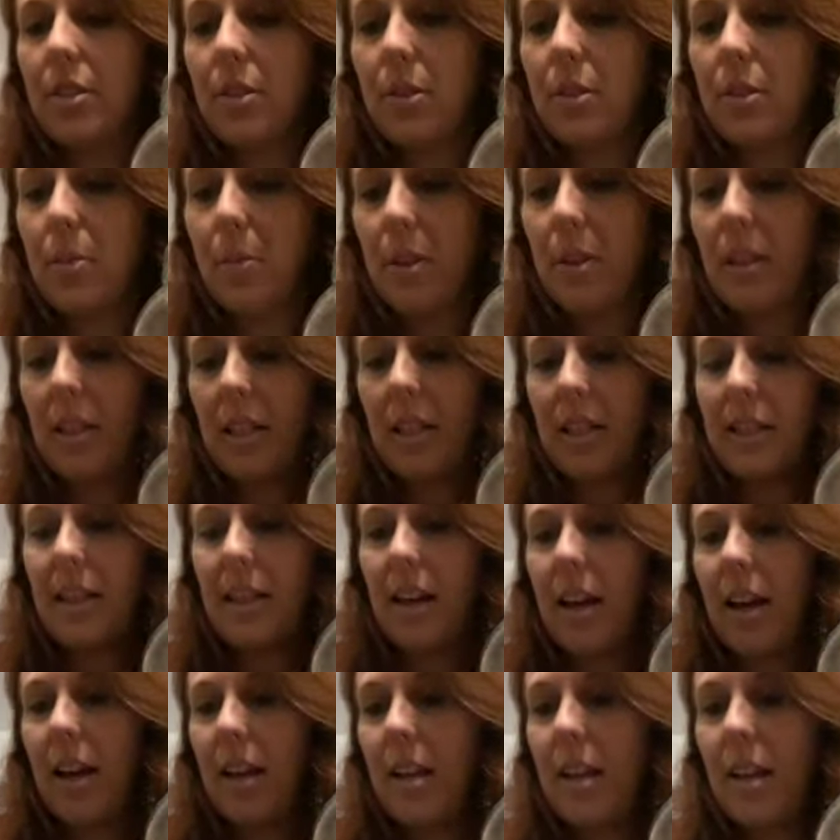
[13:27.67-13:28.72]
or something like
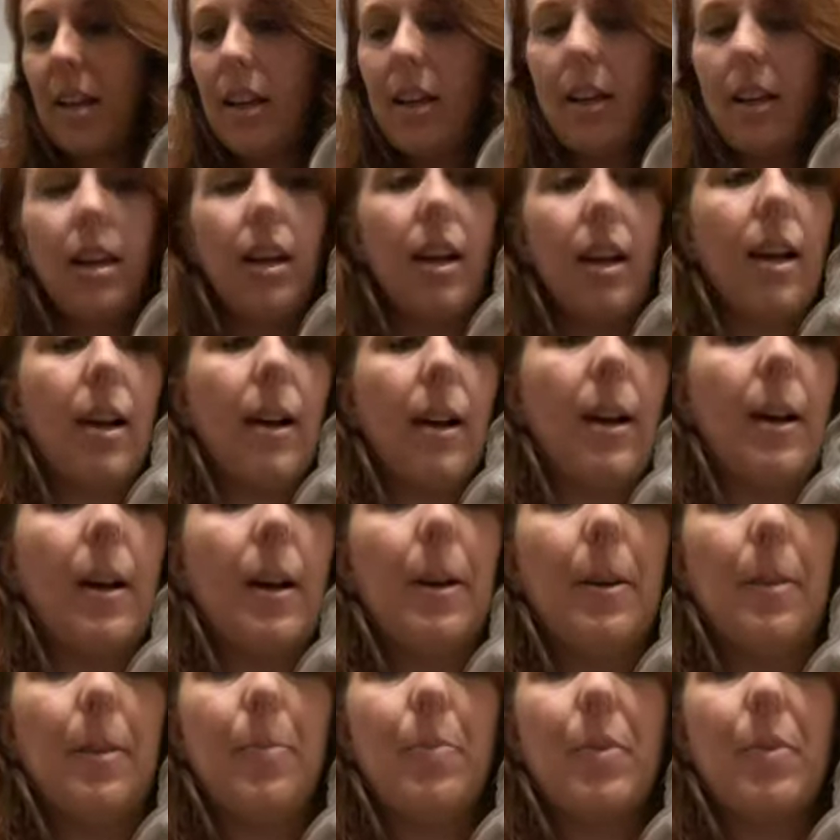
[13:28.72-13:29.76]
that,
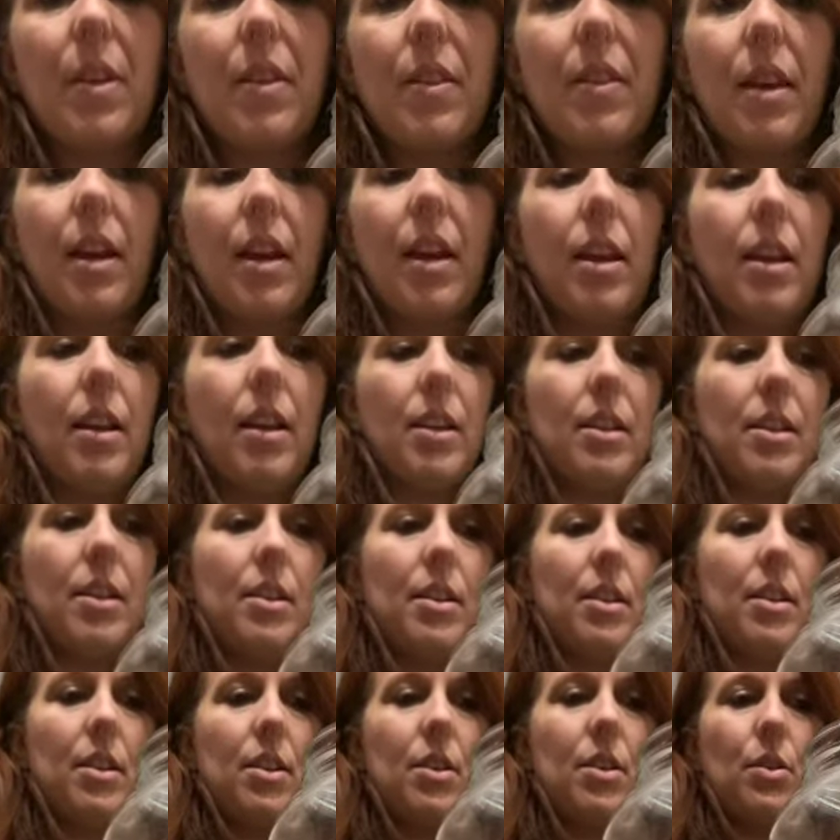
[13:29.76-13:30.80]

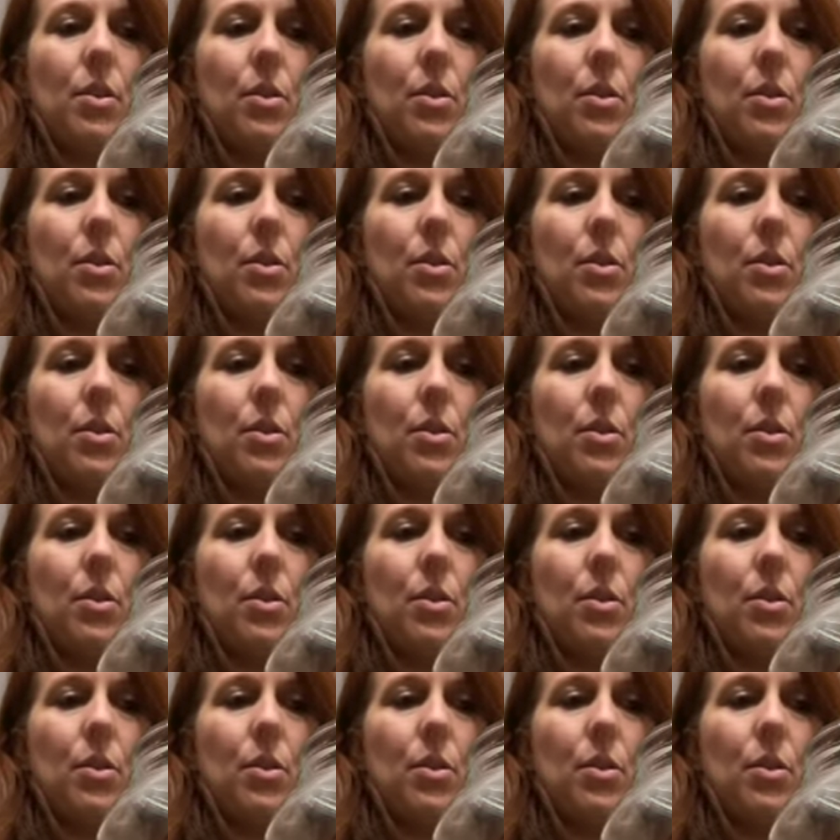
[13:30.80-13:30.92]
then